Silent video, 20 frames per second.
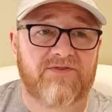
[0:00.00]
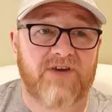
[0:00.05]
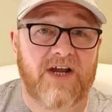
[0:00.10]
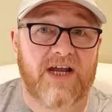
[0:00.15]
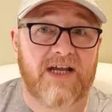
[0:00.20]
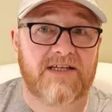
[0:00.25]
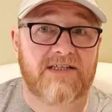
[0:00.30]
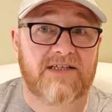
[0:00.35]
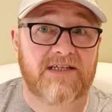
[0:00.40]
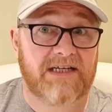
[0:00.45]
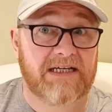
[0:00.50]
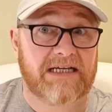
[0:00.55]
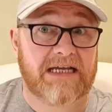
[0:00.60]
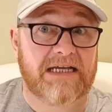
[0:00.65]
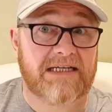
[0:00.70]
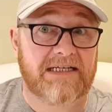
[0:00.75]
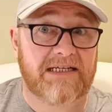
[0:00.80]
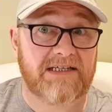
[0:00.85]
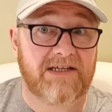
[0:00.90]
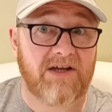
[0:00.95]
trends that you're
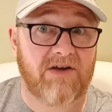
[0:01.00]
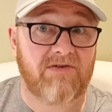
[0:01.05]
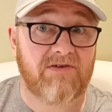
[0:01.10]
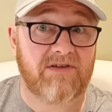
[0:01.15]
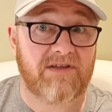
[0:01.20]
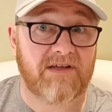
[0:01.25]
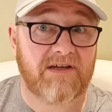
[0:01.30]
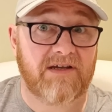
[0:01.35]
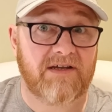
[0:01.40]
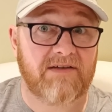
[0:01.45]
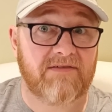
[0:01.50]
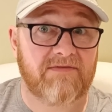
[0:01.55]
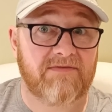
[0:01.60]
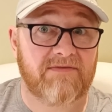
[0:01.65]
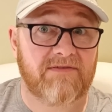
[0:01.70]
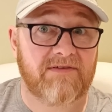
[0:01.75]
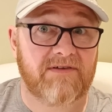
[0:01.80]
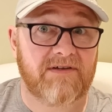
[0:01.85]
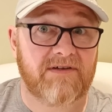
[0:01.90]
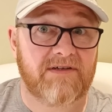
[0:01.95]
getting down in the kind of
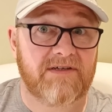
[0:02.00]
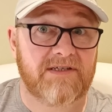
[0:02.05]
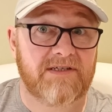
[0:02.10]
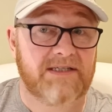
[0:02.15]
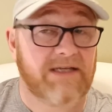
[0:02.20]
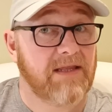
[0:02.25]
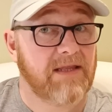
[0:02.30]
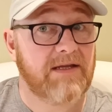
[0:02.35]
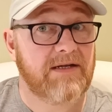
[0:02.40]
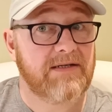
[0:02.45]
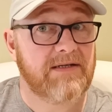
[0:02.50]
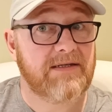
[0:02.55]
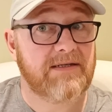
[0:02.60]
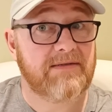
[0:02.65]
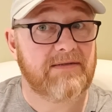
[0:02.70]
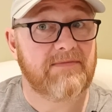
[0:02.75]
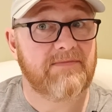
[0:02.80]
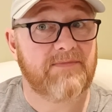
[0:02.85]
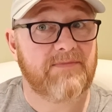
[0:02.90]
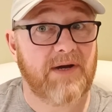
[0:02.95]
southern
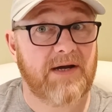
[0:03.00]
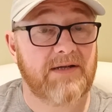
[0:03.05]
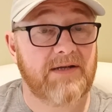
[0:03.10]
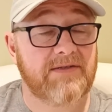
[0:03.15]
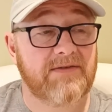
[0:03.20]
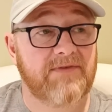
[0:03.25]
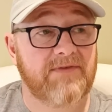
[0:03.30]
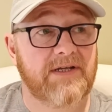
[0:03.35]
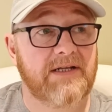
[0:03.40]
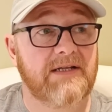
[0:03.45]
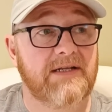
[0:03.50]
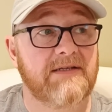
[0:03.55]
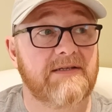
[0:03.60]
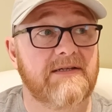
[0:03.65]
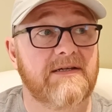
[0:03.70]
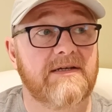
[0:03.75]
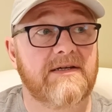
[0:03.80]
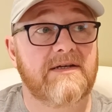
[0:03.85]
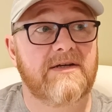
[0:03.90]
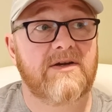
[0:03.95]
parts of England,